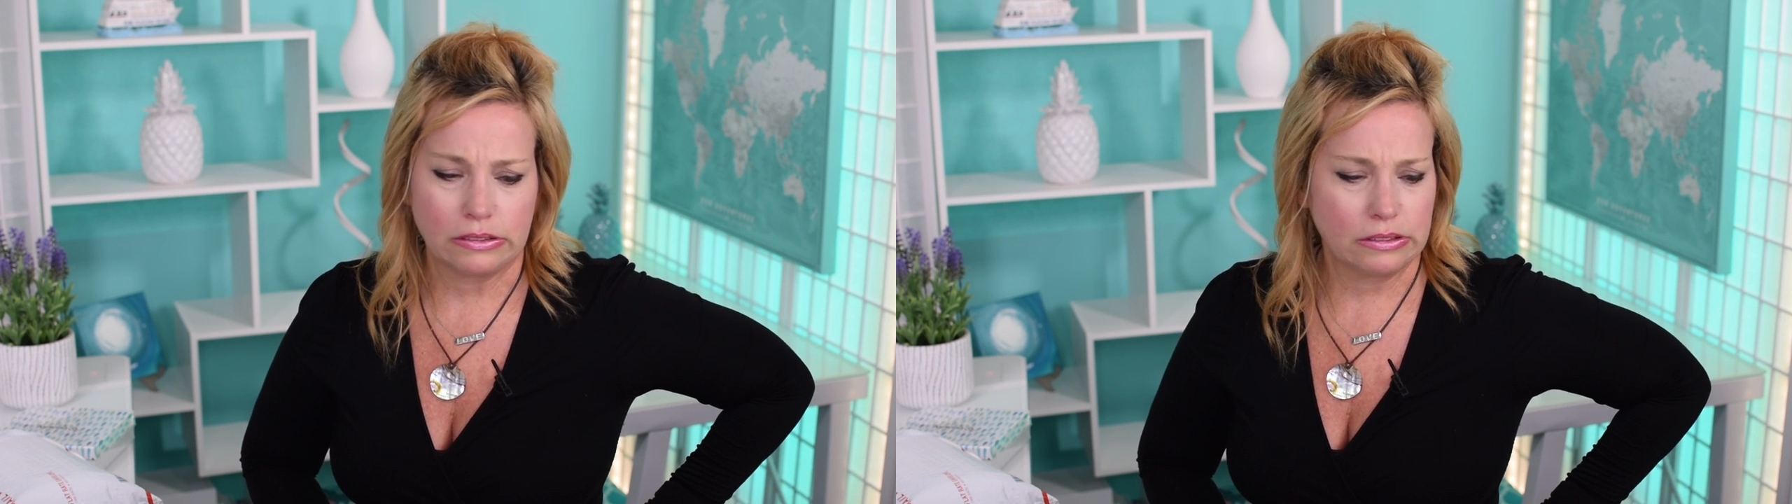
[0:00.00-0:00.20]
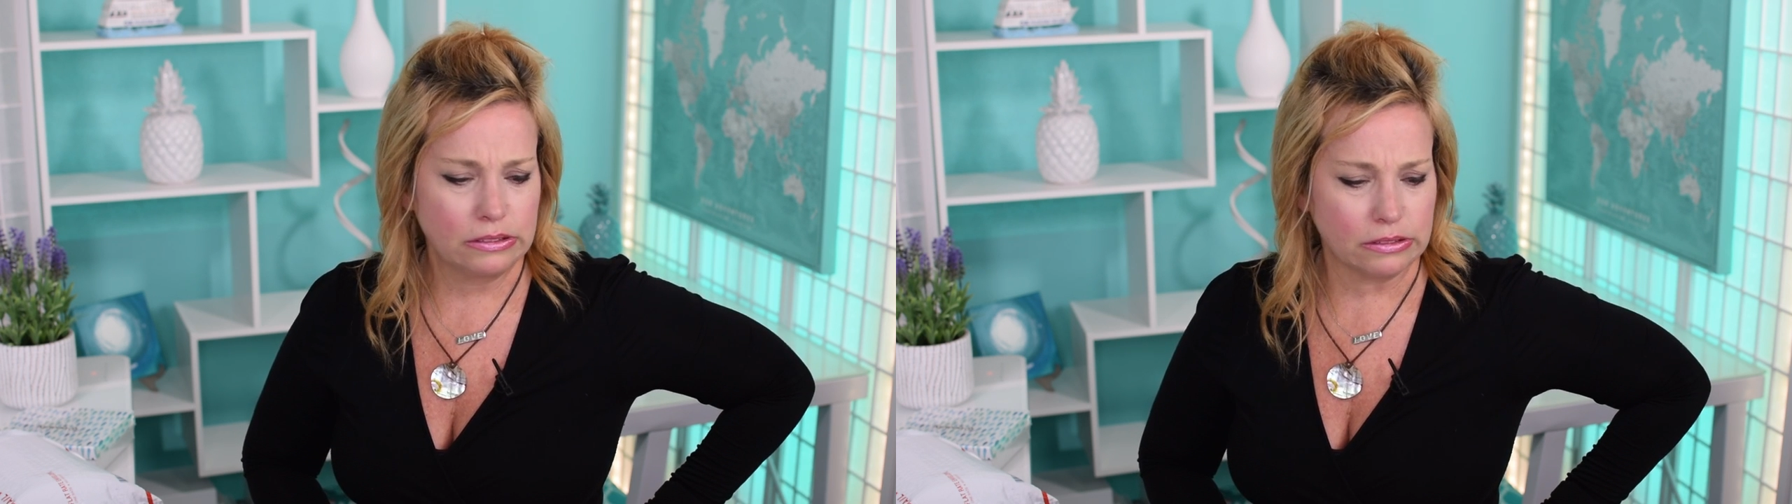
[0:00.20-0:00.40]

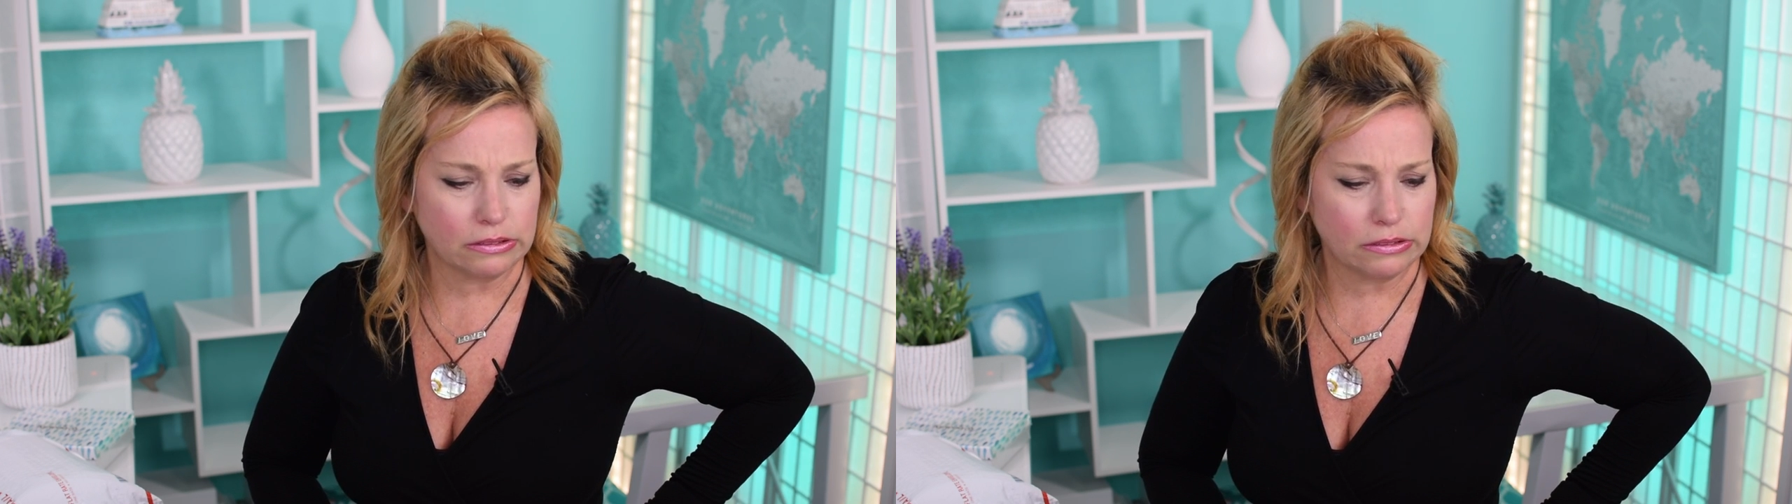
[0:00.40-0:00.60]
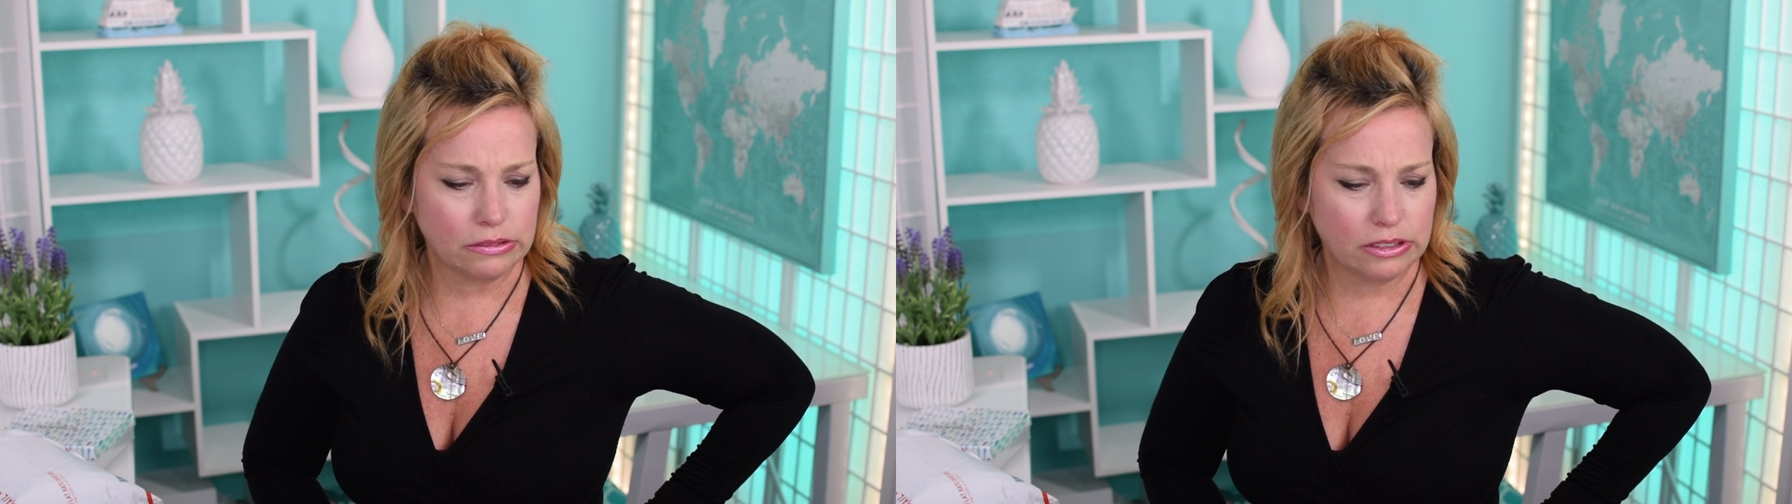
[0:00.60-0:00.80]
Ooh,
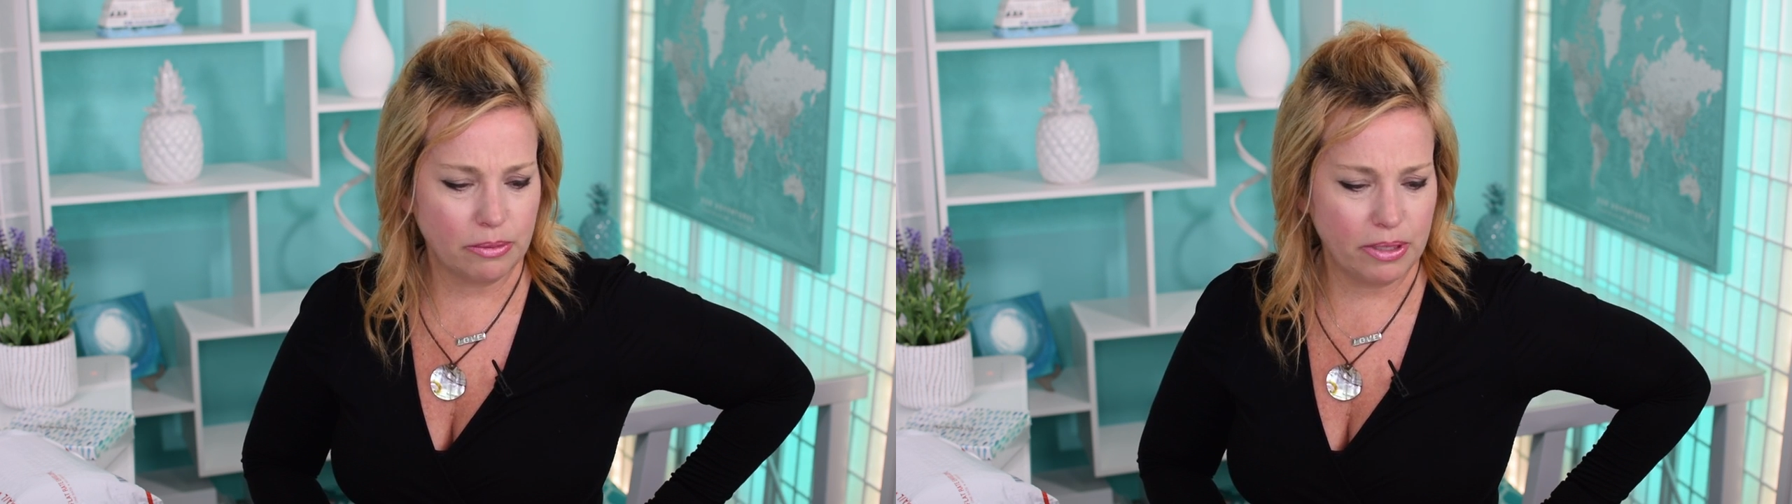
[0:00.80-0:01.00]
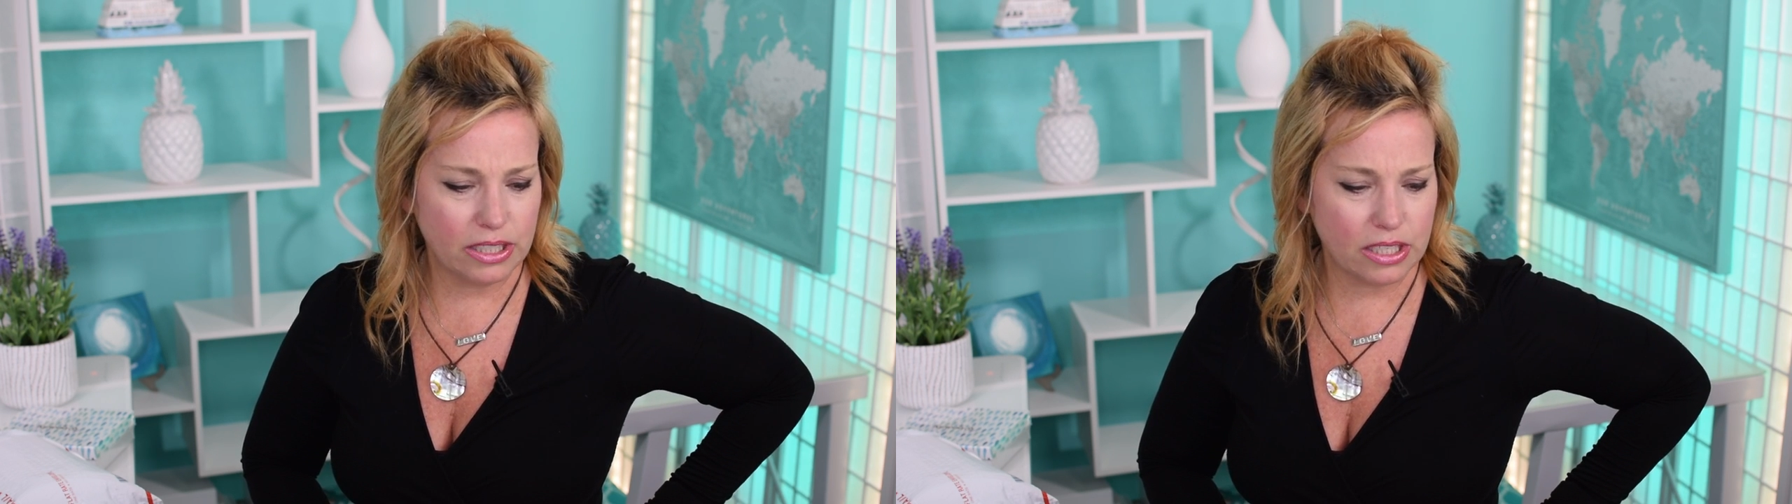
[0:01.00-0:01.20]

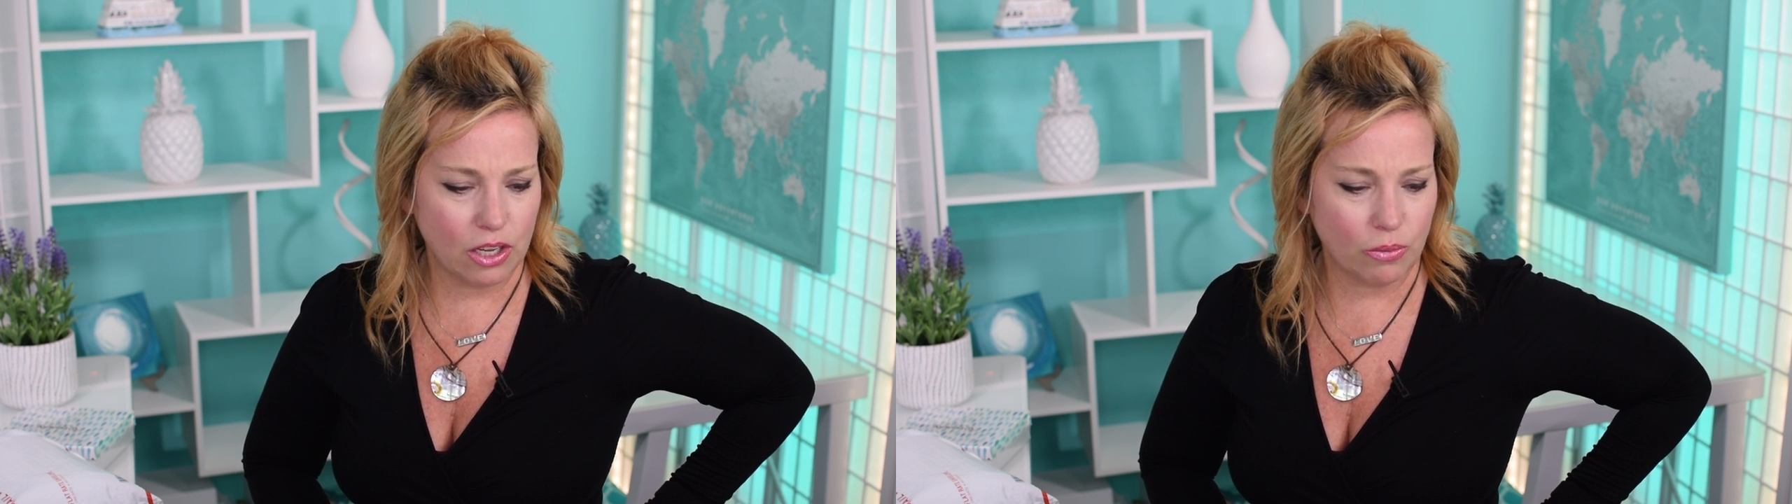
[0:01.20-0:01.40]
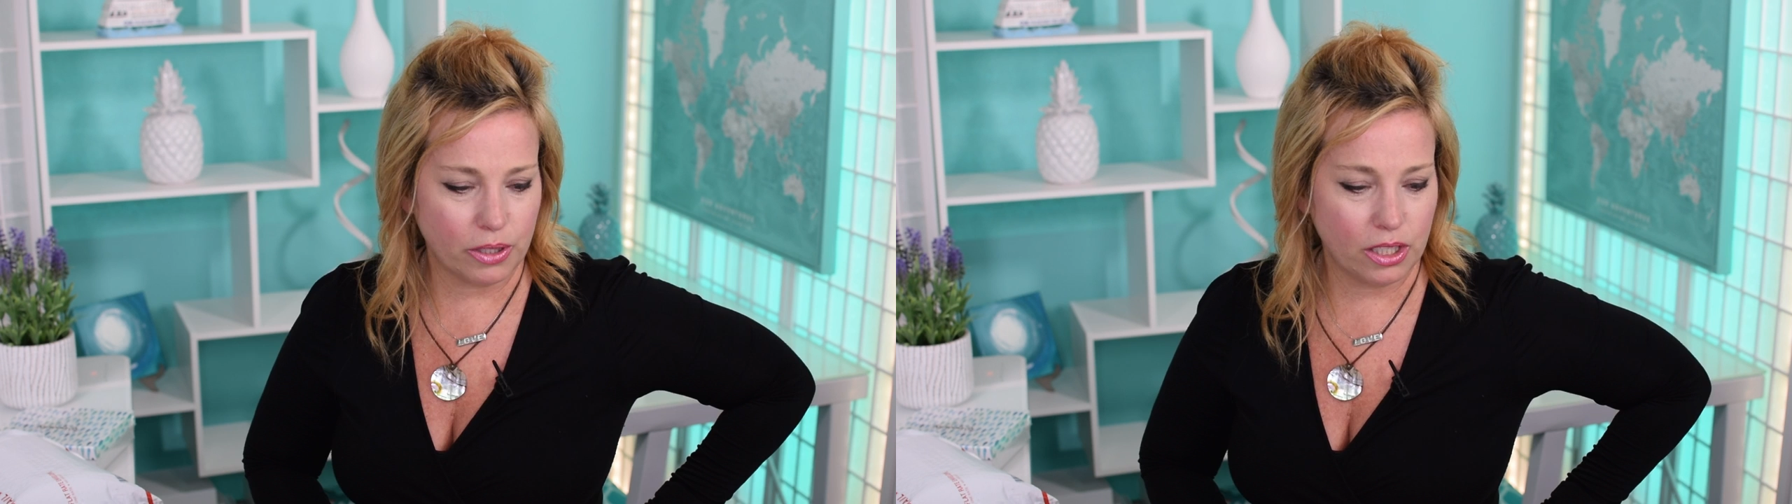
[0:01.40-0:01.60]
somebody
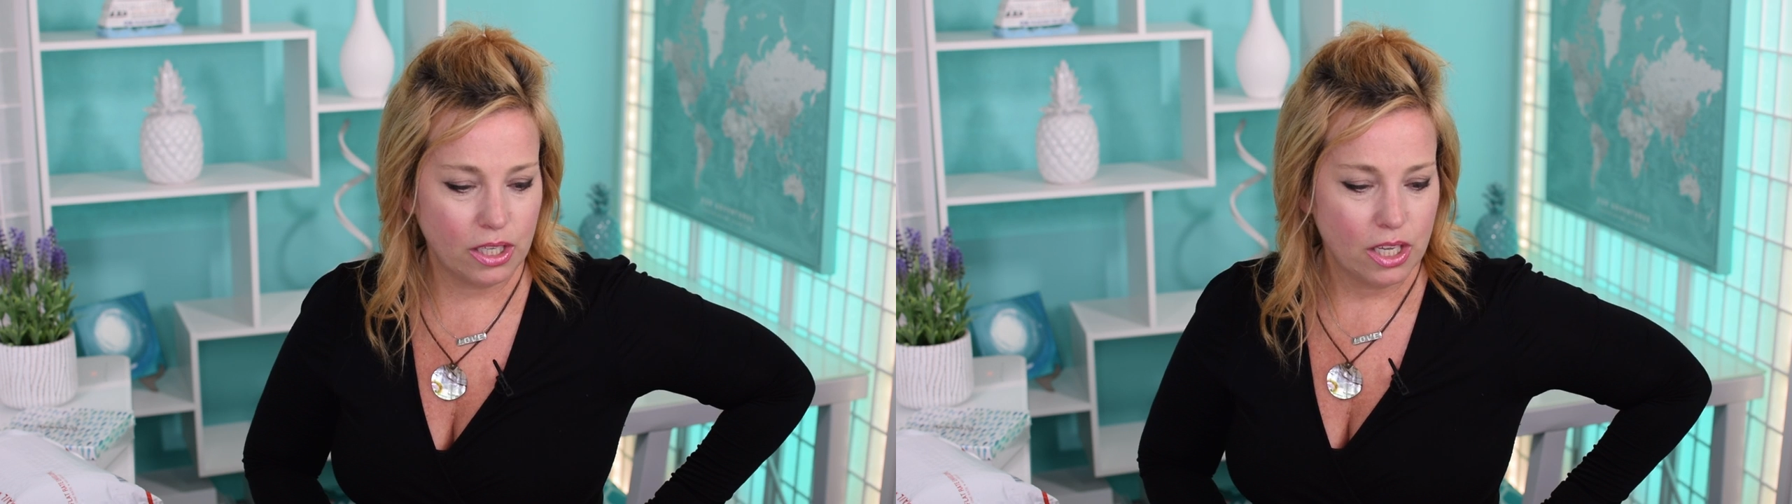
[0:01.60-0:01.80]
tell me.